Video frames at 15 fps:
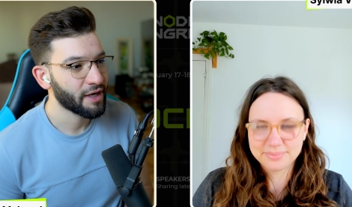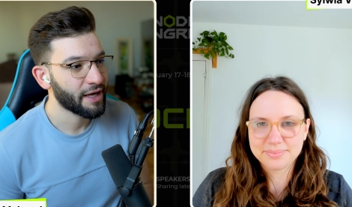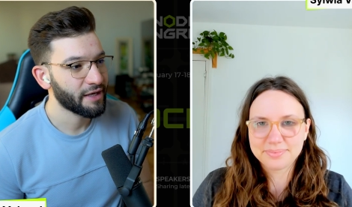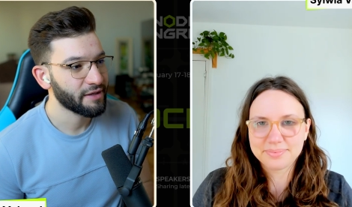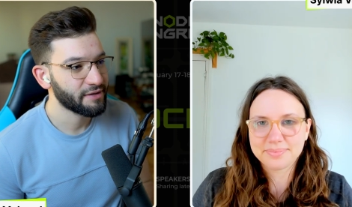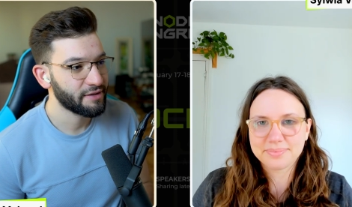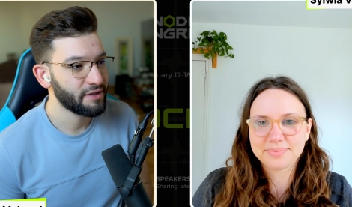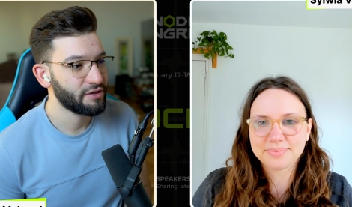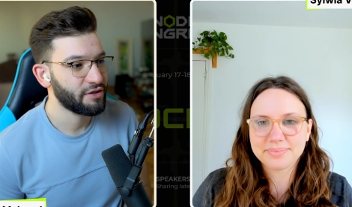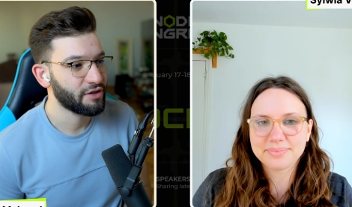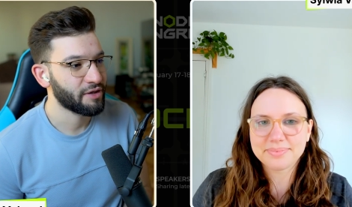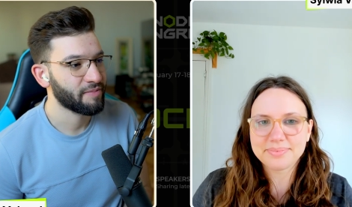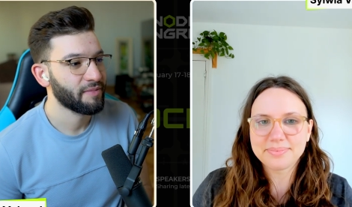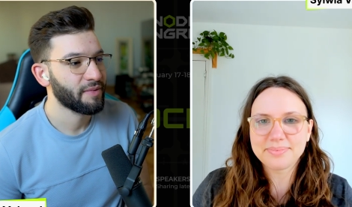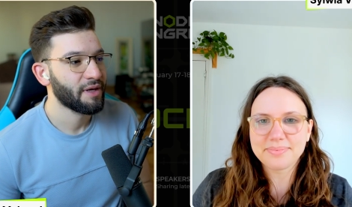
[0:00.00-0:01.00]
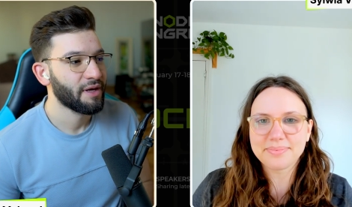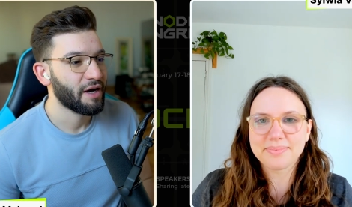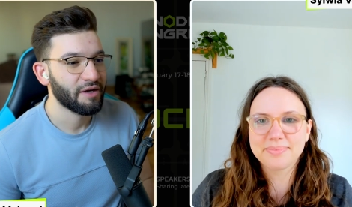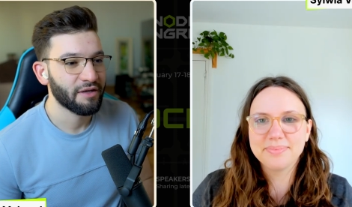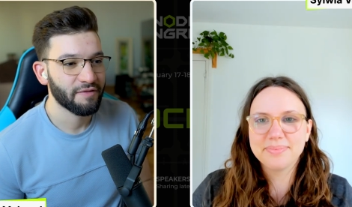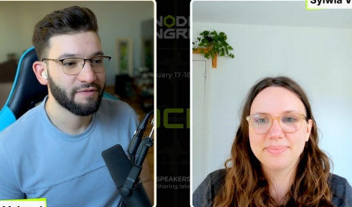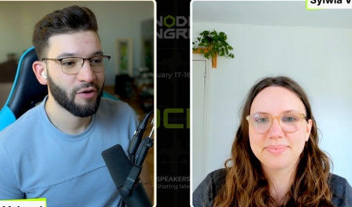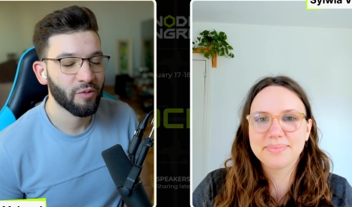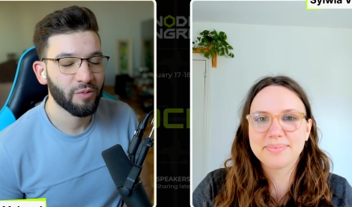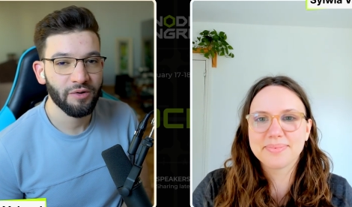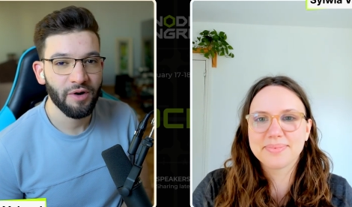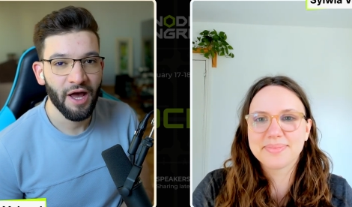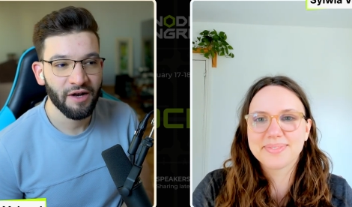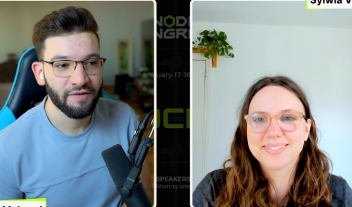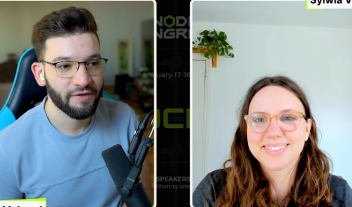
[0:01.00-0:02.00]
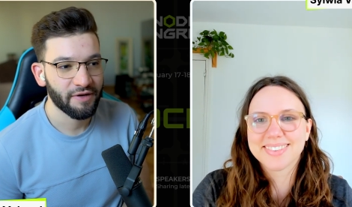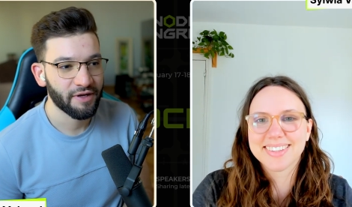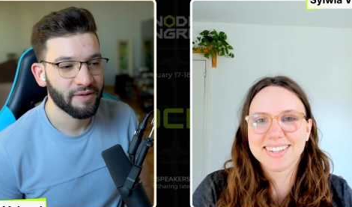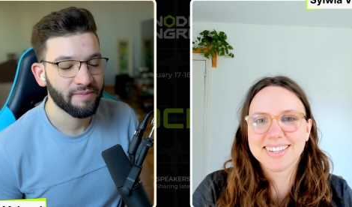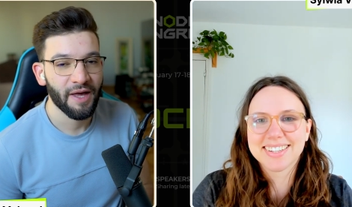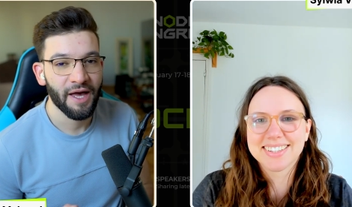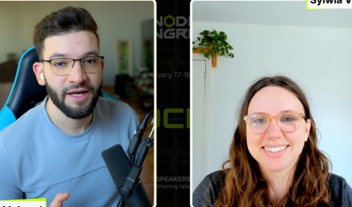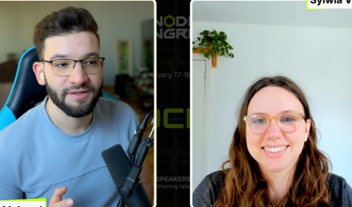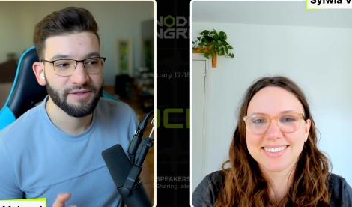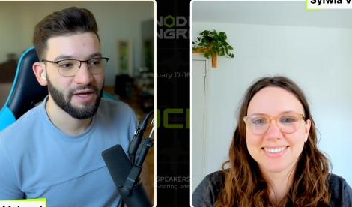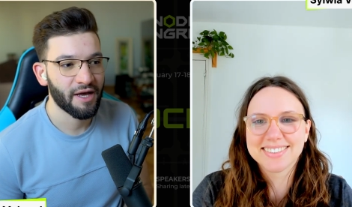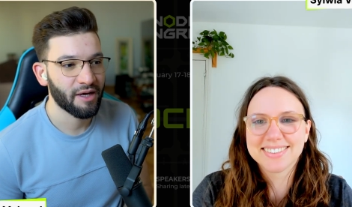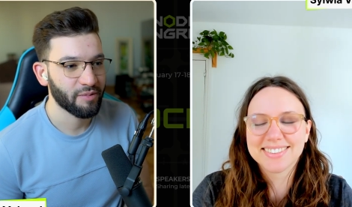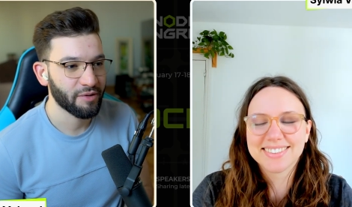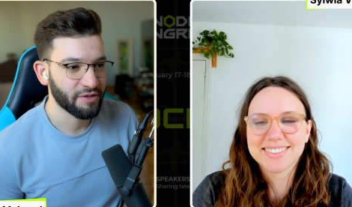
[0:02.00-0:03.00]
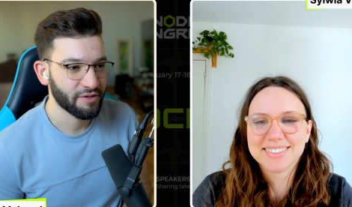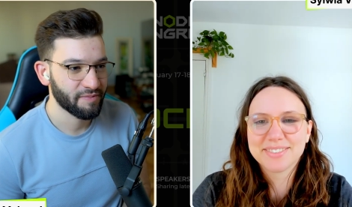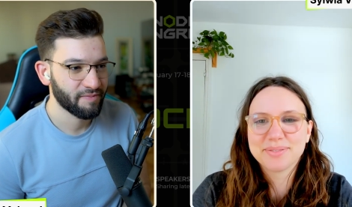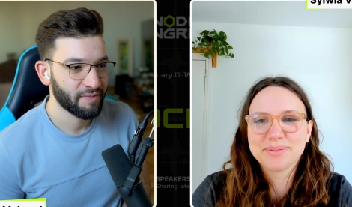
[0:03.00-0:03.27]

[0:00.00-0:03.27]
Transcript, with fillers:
Speaker 1: and teacher, and a developer advocate at StackBlitz.